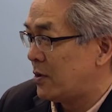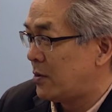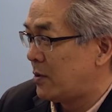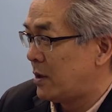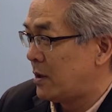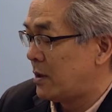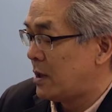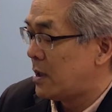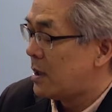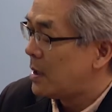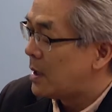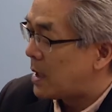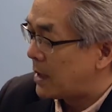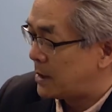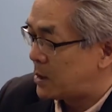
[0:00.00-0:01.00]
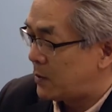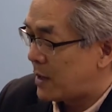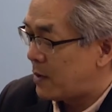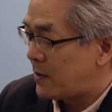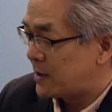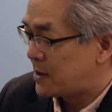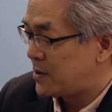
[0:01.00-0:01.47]
right? And so
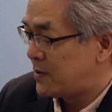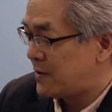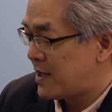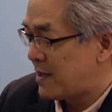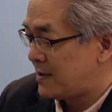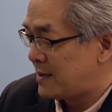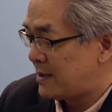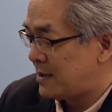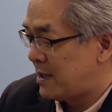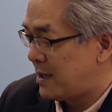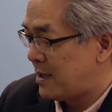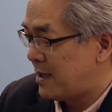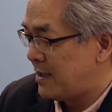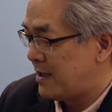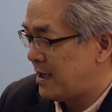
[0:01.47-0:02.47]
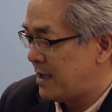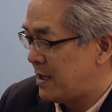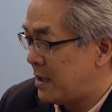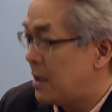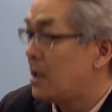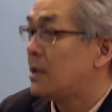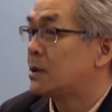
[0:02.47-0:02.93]
that was 2009. And
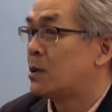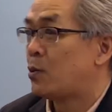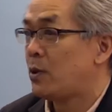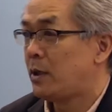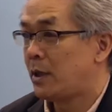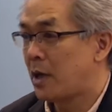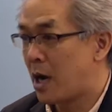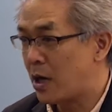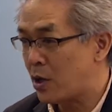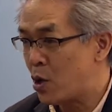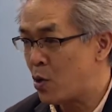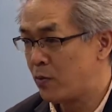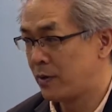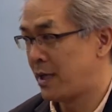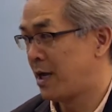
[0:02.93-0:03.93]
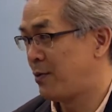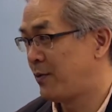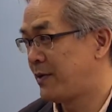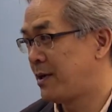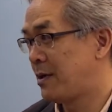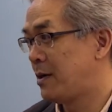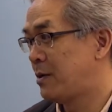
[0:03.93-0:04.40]
then, so we got over that. We
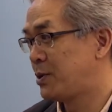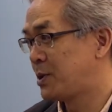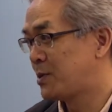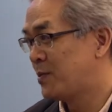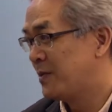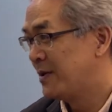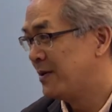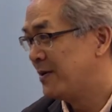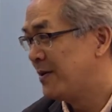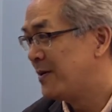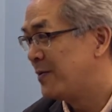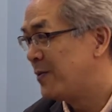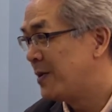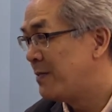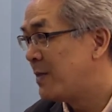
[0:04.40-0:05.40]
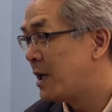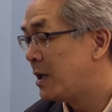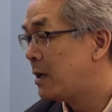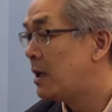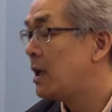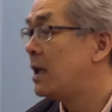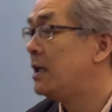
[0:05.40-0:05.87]
thought, oh, whew, wait a
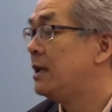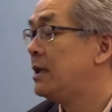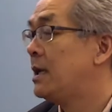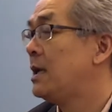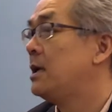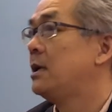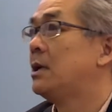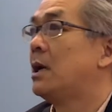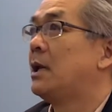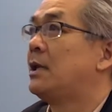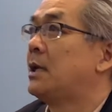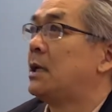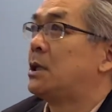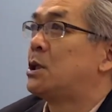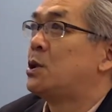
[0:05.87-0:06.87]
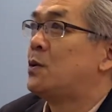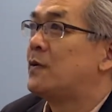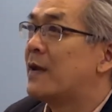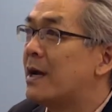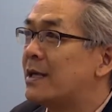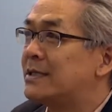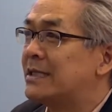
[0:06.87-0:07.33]
minute. And then I think
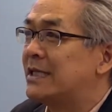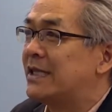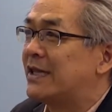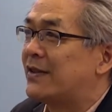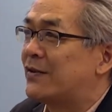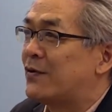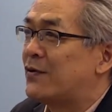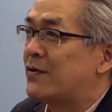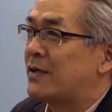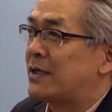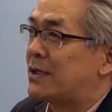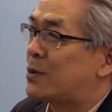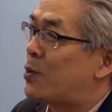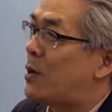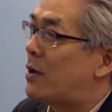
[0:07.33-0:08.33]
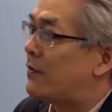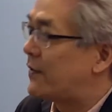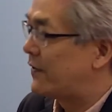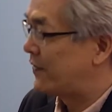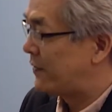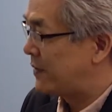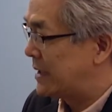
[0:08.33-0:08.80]
2012,
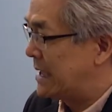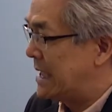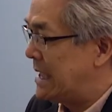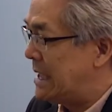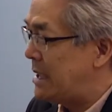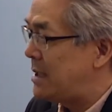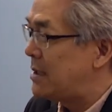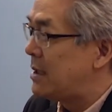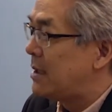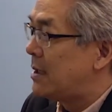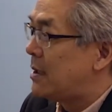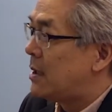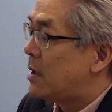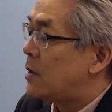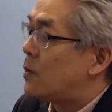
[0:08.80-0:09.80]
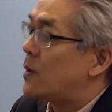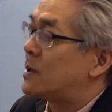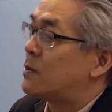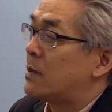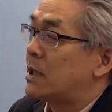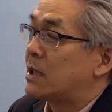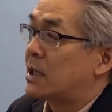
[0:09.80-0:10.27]
13
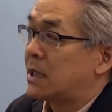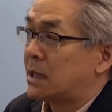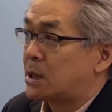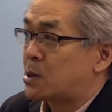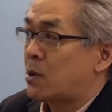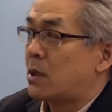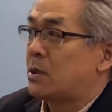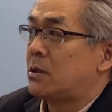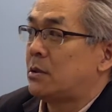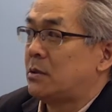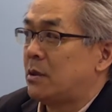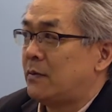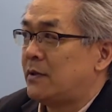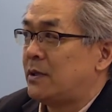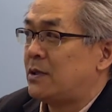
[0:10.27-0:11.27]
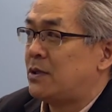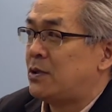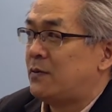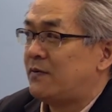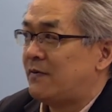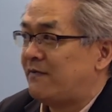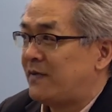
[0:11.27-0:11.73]
was when the construction of the
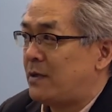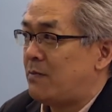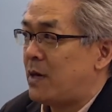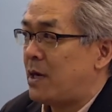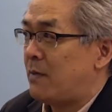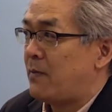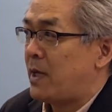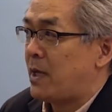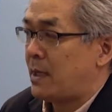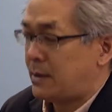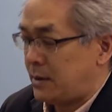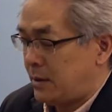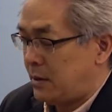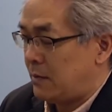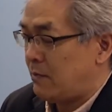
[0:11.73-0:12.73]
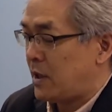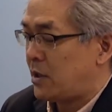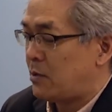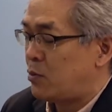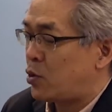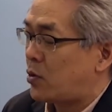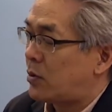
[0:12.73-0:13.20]
250 bypass, you know,
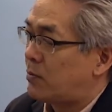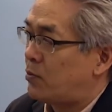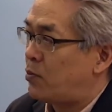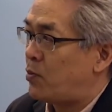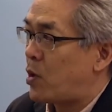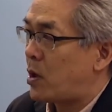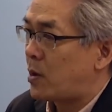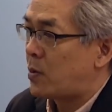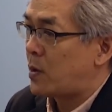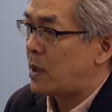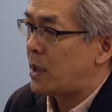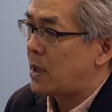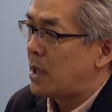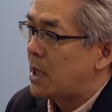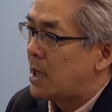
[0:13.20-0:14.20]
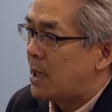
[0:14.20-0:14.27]
Meadow Creek Parkway.